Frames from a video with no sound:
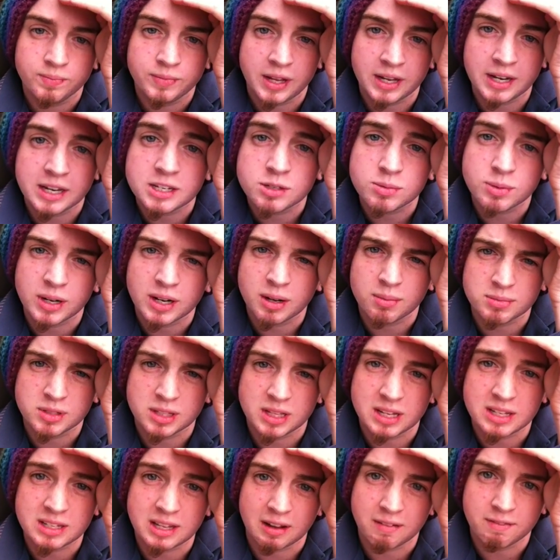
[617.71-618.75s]
I guess when it comes to
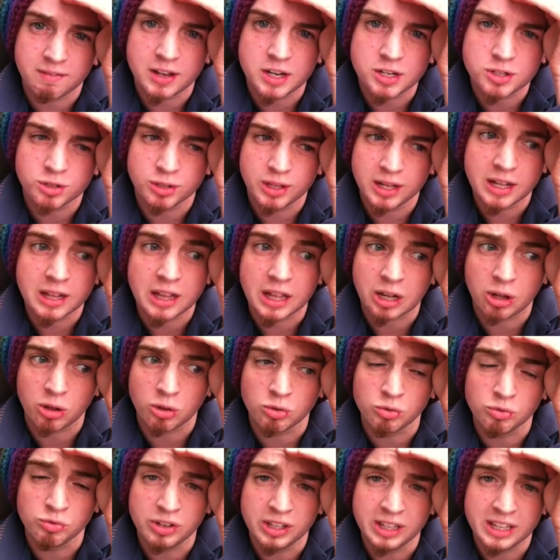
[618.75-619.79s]
things like facial hair, like, I
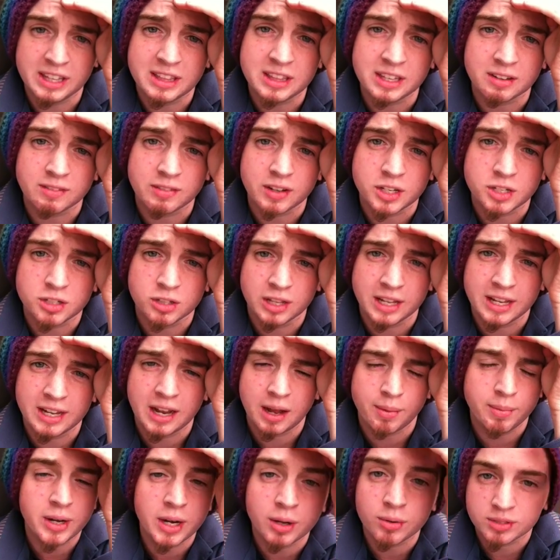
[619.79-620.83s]
got really thick facial hair.
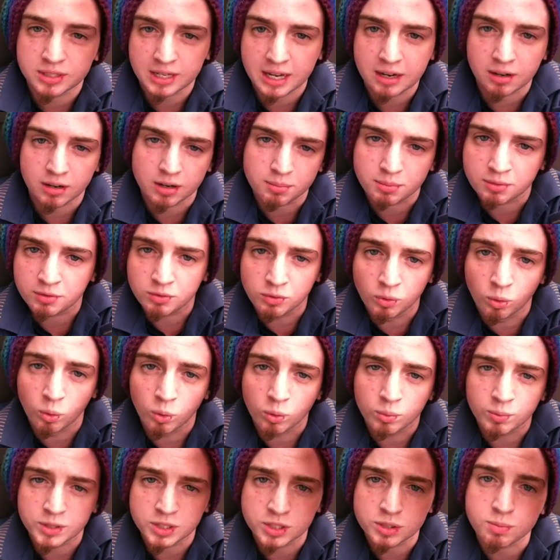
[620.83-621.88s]
I mean, I was hairy
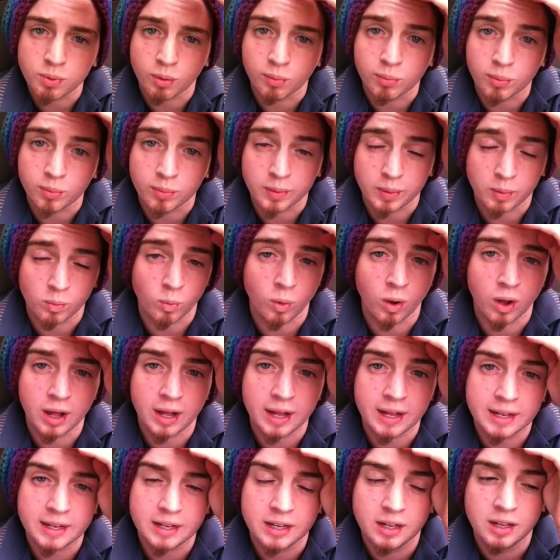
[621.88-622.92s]
before, which is probably
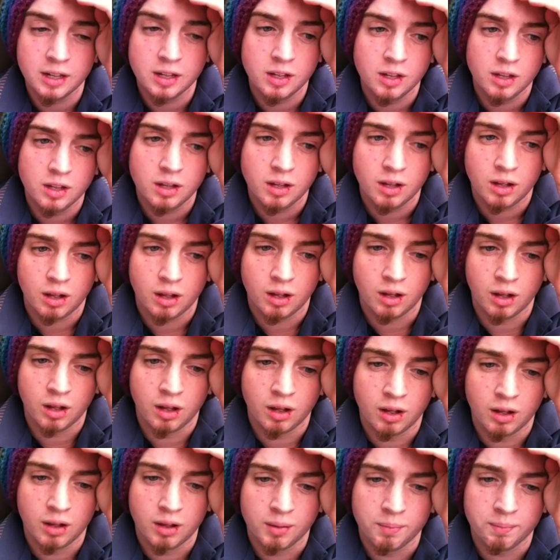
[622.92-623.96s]
why.
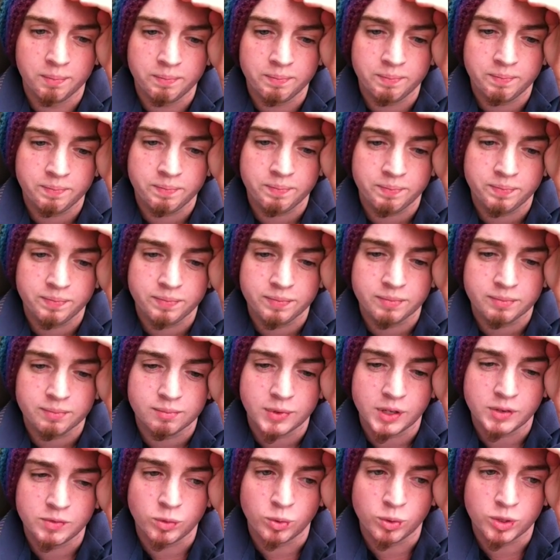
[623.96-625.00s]

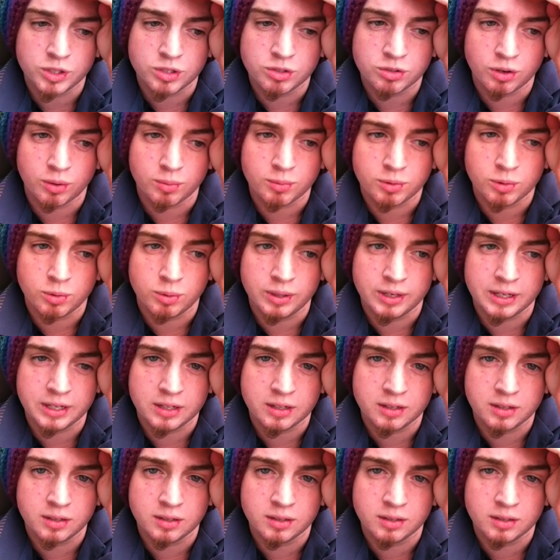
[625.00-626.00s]
My voice dropped quick.